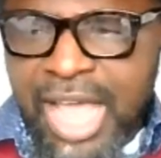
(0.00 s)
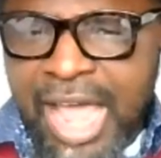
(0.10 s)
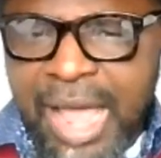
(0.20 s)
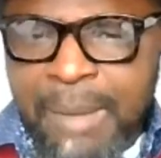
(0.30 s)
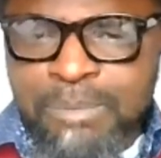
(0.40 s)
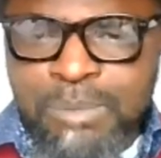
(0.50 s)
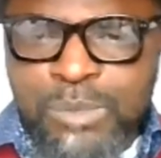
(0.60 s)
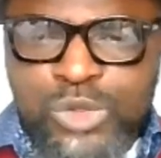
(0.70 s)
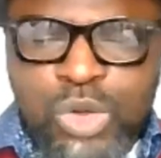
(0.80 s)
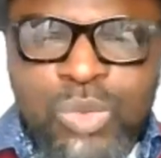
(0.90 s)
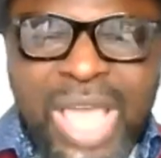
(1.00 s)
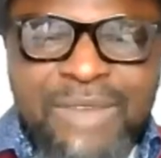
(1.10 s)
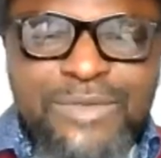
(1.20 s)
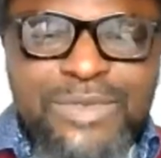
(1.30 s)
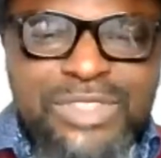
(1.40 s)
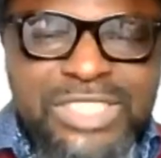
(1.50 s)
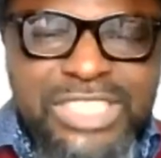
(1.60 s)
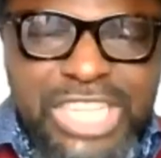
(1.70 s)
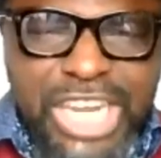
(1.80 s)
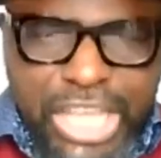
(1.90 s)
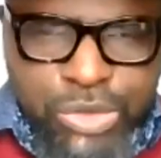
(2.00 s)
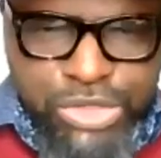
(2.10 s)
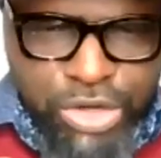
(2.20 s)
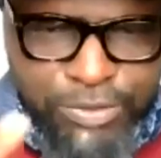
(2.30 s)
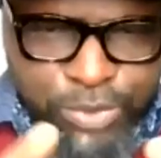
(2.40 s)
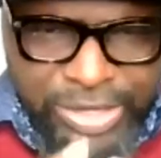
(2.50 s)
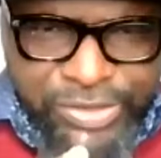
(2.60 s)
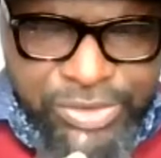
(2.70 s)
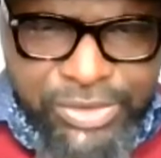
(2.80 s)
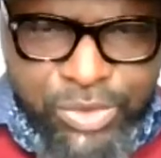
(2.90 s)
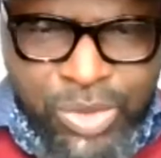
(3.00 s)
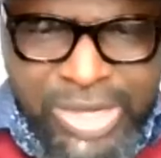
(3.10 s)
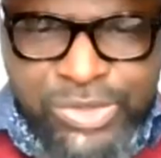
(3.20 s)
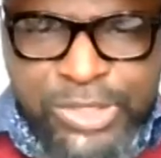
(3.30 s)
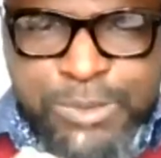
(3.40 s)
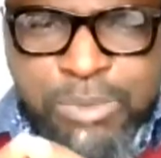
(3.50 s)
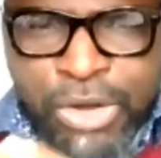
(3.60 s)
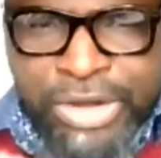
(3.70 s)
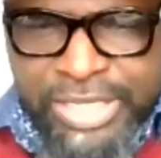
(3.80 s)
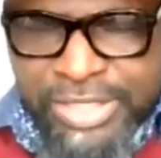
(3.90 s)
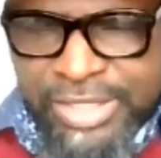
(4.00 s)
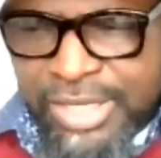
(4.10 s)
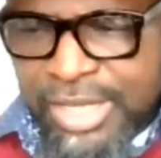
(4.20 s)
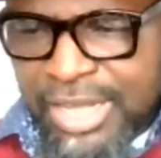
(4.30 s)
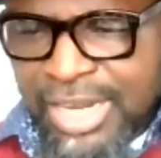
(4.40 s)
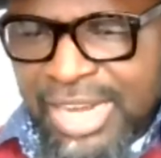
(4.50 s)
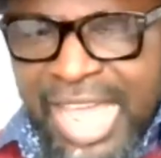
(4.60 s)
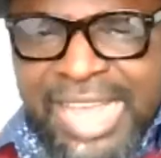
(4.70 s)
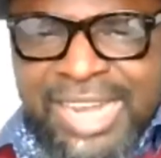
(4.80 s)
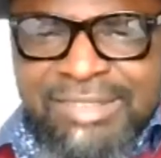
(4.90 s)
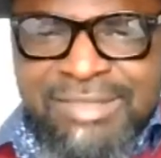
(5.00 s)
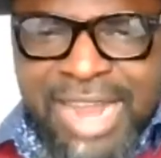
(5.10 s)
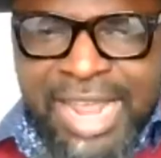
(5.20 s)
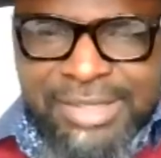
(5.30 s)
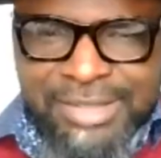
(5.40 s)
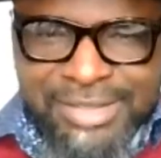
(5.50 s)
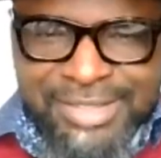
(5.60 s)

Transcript: Um, so we have deluge of questions, questions pouring like rain,